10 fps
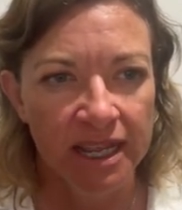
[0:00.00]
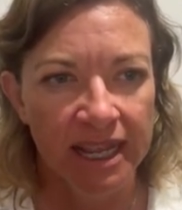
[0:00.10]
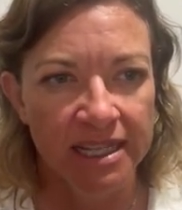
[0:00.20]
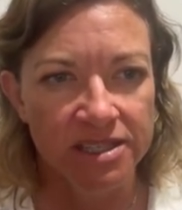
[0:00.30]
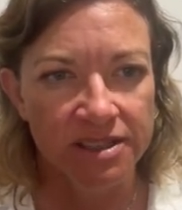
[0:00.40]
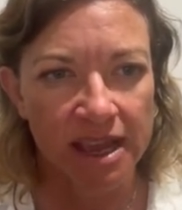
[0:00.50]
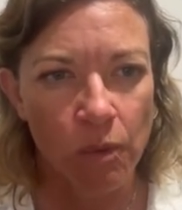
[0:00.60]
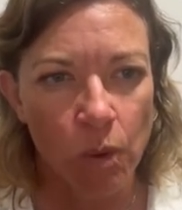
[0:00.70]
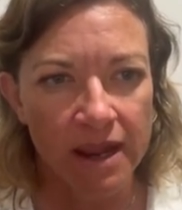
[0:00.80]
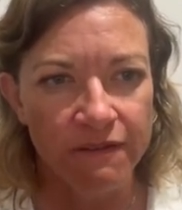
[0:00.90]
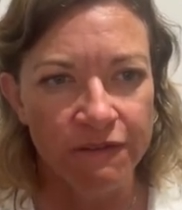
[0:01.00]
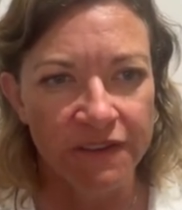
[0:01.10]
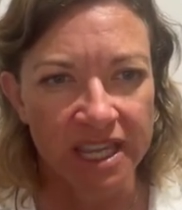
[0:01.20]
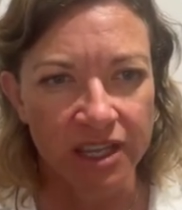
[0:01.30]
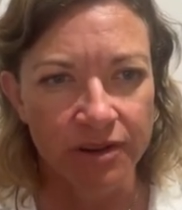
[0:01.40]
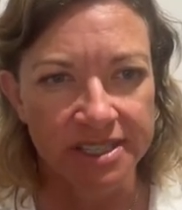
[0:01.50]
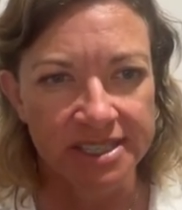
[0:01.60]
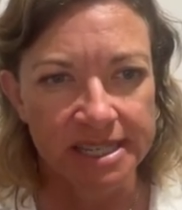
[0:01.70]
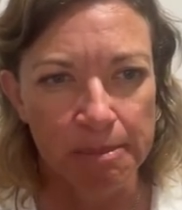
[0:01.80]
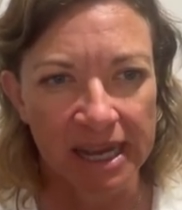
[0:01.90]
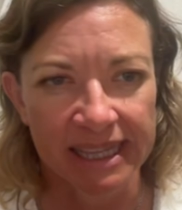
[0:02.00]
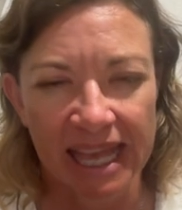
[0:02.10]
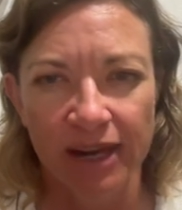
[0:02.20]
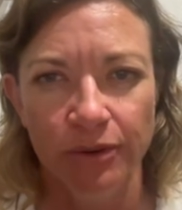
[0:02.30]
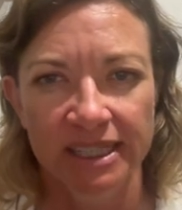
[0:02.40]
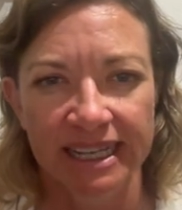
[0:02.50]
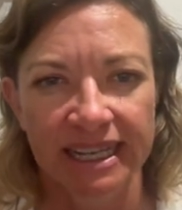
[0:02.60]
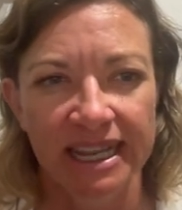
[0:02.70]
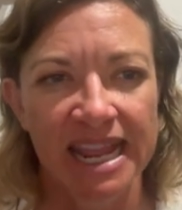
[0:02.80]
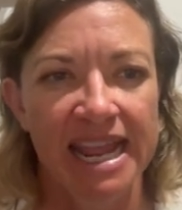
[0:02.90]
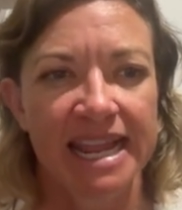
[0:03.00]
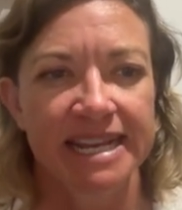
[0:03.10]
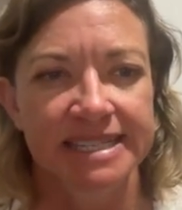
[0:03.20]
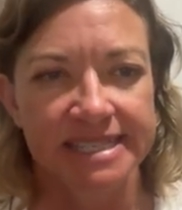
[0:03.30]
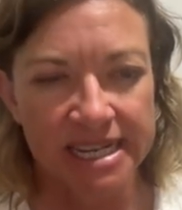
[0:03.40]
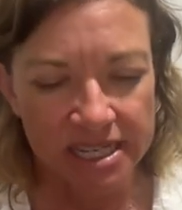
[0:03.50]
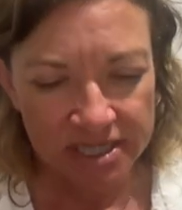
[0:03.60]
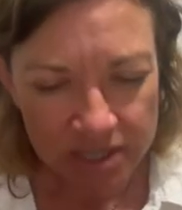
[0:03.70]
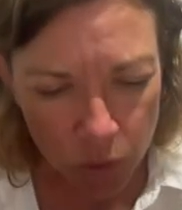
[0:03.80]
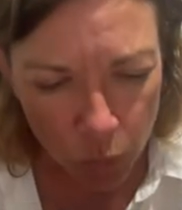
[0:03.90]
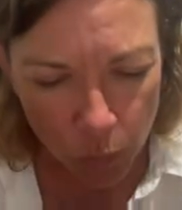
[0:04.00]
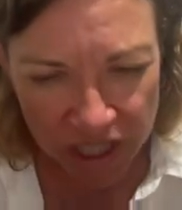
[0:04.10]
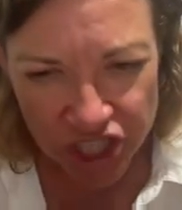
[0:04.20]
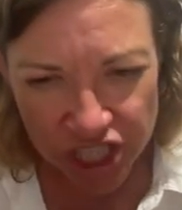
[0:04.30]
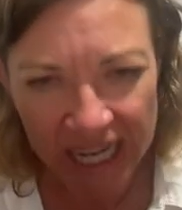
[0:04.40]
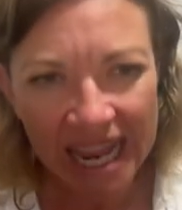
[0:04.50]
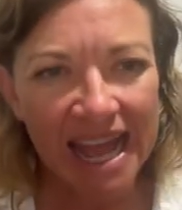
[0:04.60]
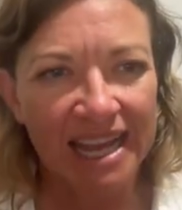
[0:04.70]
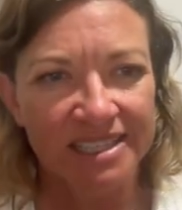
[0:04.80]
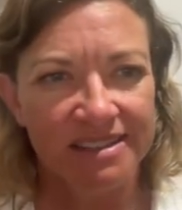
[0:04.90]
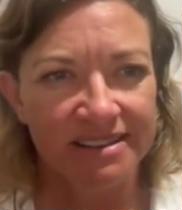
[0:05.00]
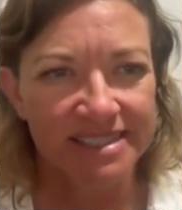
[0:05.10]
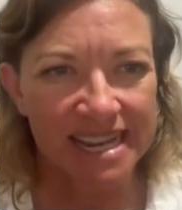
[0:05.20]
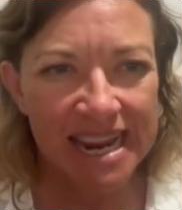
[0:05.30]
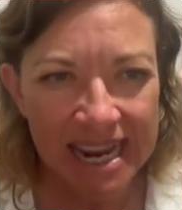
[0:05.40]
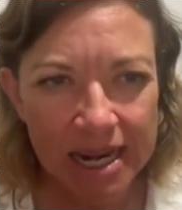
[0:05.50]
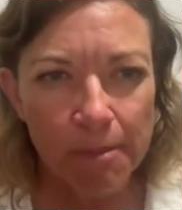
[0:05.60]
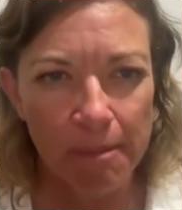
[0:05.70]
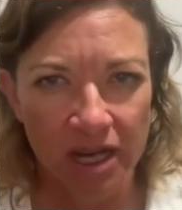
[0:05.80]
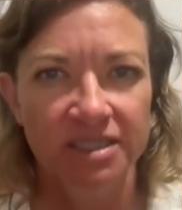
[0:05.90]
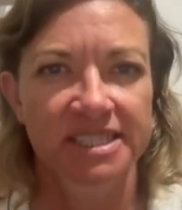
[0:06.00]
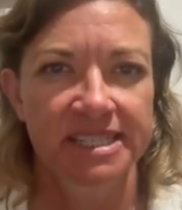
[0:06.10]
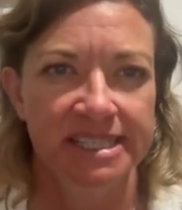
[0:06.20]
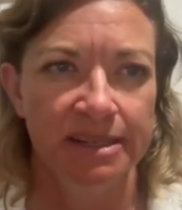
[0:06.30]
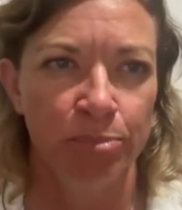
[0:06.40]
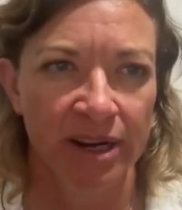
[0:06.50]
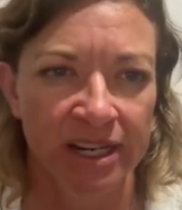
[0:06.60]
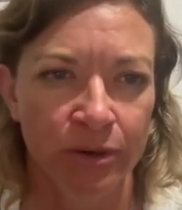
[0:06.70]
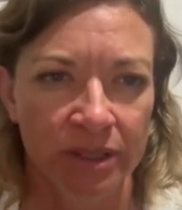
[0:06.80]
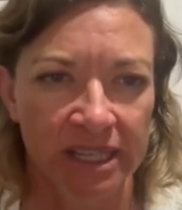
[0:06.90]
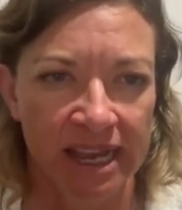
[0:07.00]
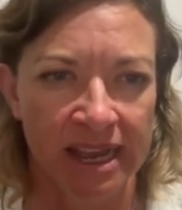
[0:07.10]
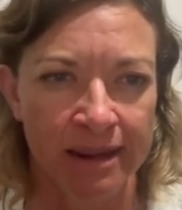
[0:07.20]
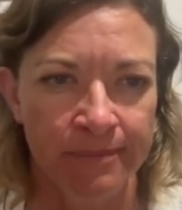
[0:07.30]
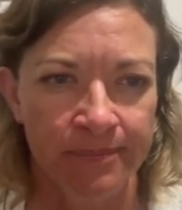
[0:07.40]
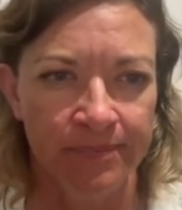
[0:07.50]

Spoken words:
And so that white V you can see bilaterally is squishing axons in amongst the deep brain nuclei.